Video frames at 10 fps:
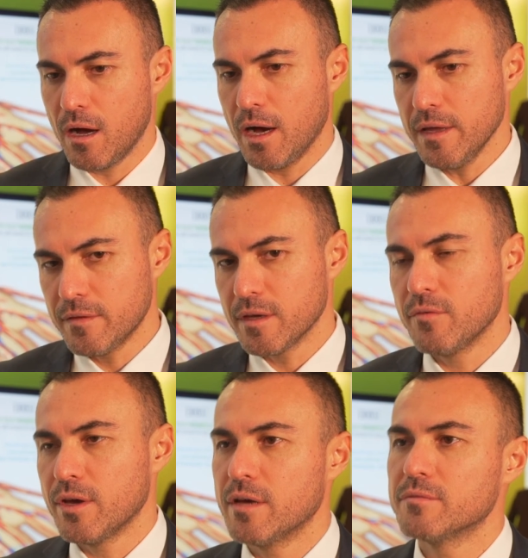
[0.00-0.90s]
I think
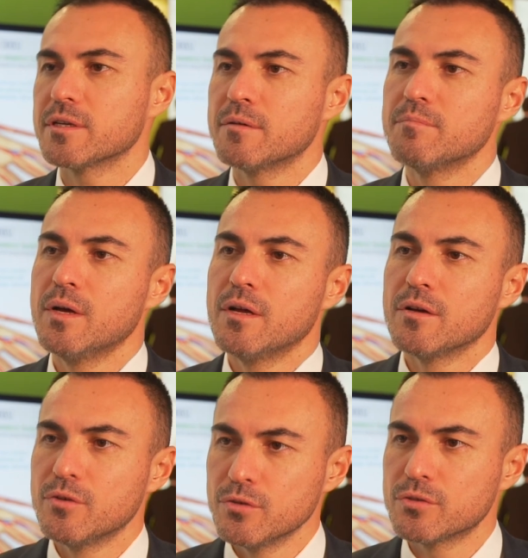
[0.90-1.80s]
we have some
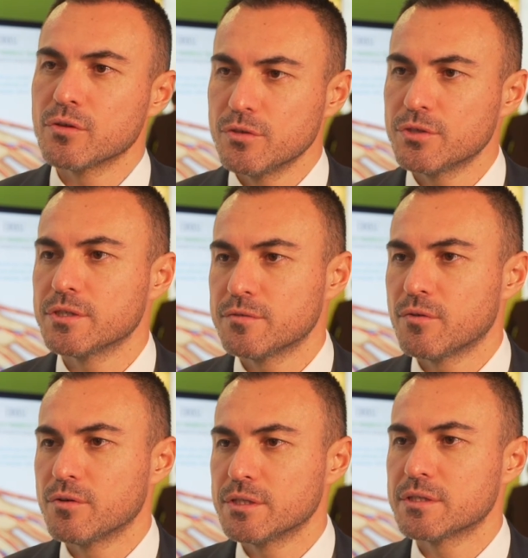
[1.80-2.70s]
good solutions
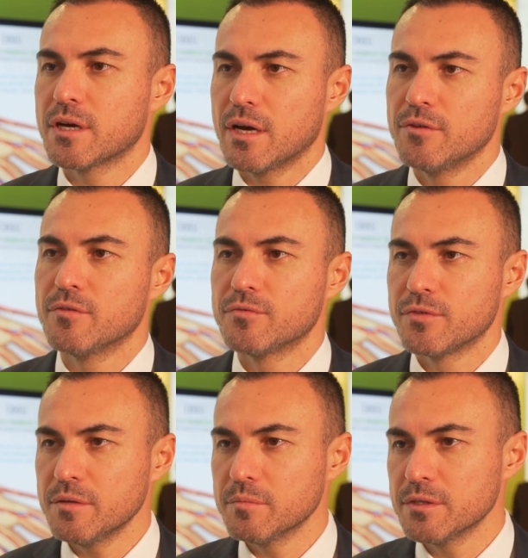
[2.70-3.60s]
for this kind of
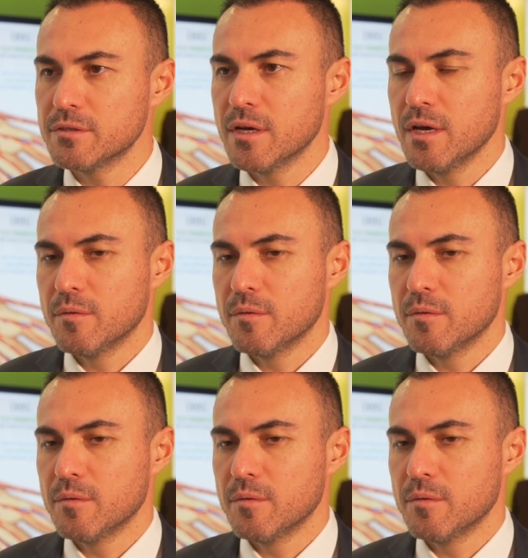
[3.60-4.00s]
treatment,